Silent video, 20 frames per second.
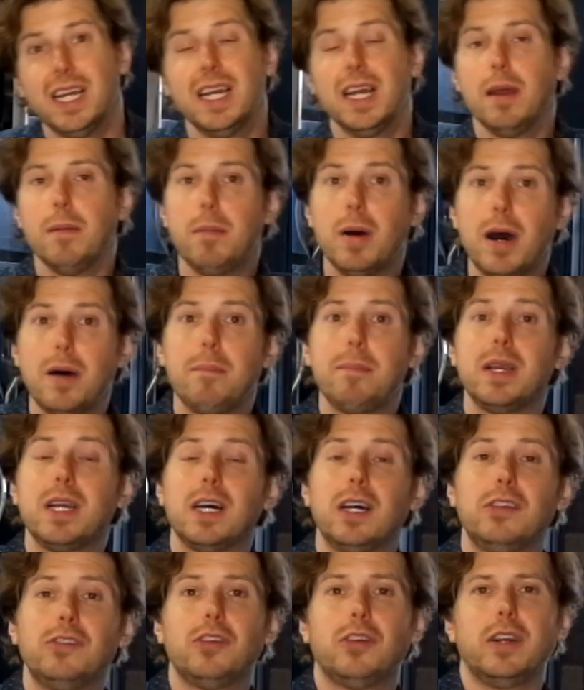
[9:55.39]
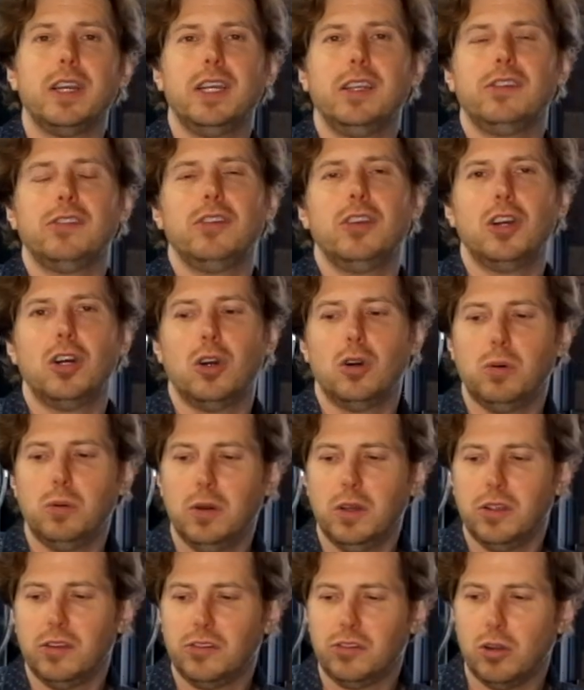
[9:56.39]
But because there is no
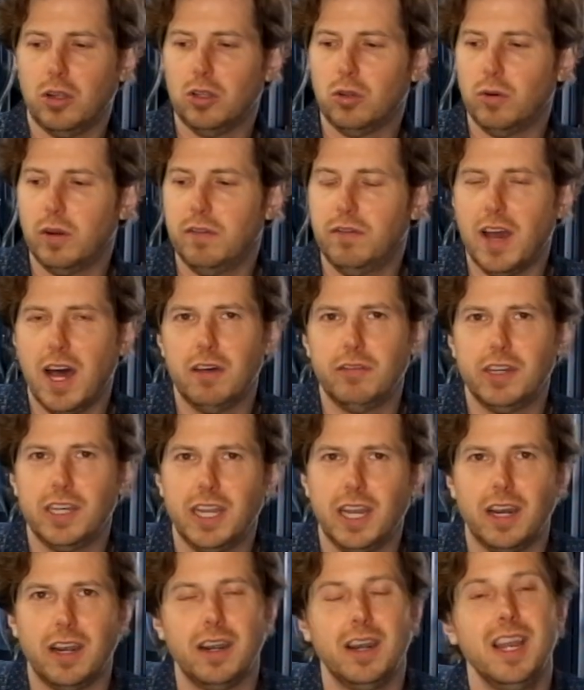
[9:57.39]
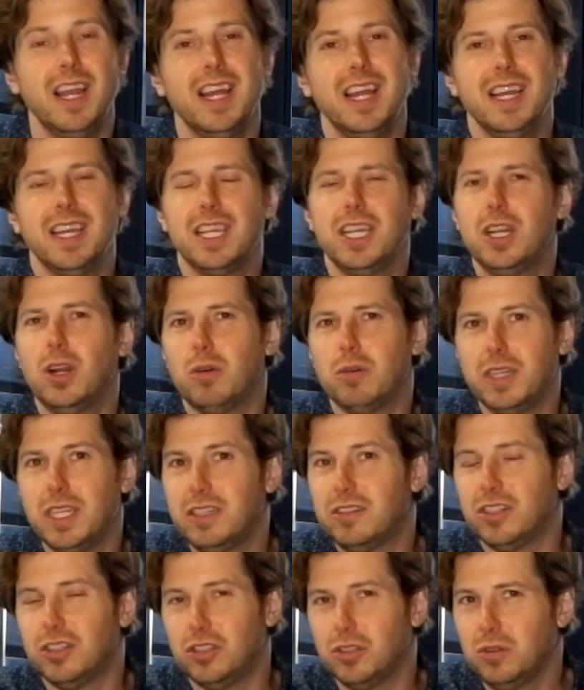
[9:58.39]
solenoid valve in here, You don't need
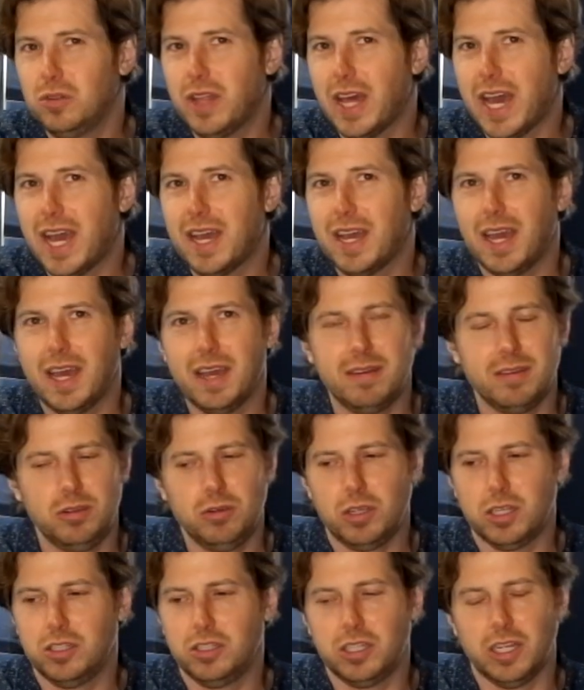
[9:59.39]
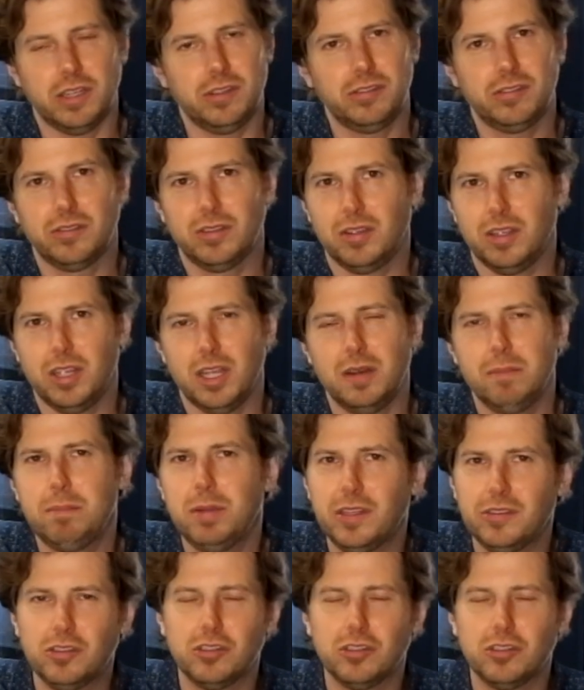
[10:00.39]
to do that. You can just, and plus you're